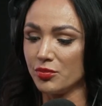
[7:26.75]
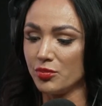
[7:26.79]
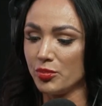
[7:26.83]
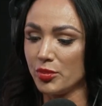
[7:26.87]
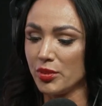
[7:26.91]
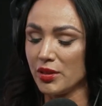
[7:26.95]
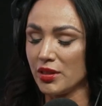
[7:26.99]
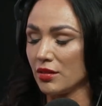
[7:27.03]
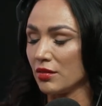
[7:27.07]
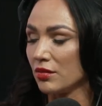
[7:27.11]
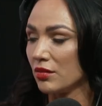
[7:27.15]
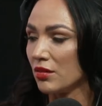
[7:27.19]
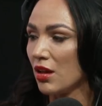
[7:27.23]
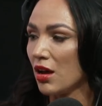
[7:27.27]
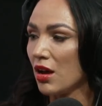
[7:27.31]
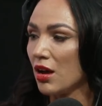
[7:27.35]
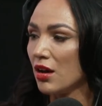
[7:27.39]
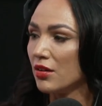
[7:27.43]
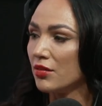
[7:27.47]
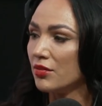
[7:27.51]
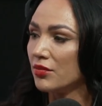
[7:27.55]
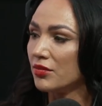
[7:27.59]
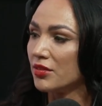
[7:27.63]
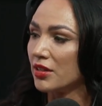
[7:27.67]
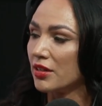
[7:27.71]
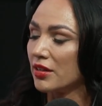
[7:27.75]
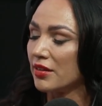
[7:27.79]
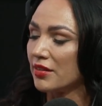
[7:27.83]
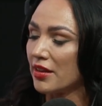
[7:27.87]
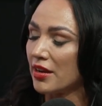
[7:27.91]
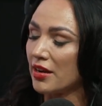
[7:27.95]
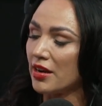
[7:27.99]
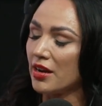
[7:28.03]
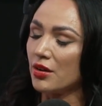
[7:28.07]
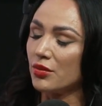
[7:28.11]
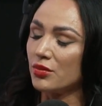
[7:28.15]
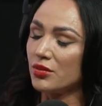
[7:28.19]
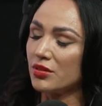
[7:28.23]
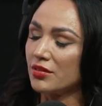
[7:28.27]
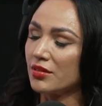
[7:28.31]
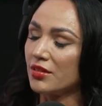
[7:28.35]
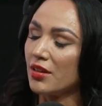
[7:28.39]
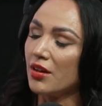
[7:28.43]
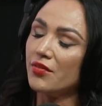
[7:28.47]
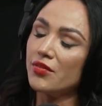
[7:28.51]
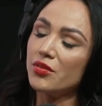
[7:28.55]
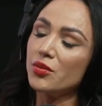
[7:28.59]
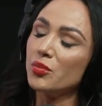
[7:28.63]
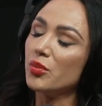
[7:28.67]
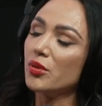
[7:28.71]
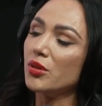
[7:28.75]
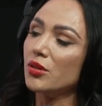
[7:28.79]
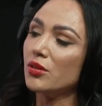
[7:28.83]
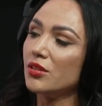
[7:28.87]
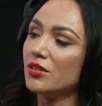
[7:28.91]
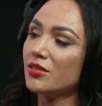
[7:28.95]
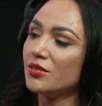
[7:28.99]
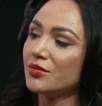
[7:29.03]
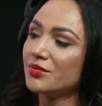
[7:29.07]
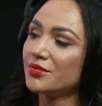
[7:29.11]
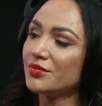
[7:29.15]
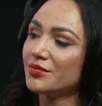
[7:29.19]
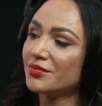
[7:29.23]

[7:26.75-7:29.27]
being loved and that I was lovable.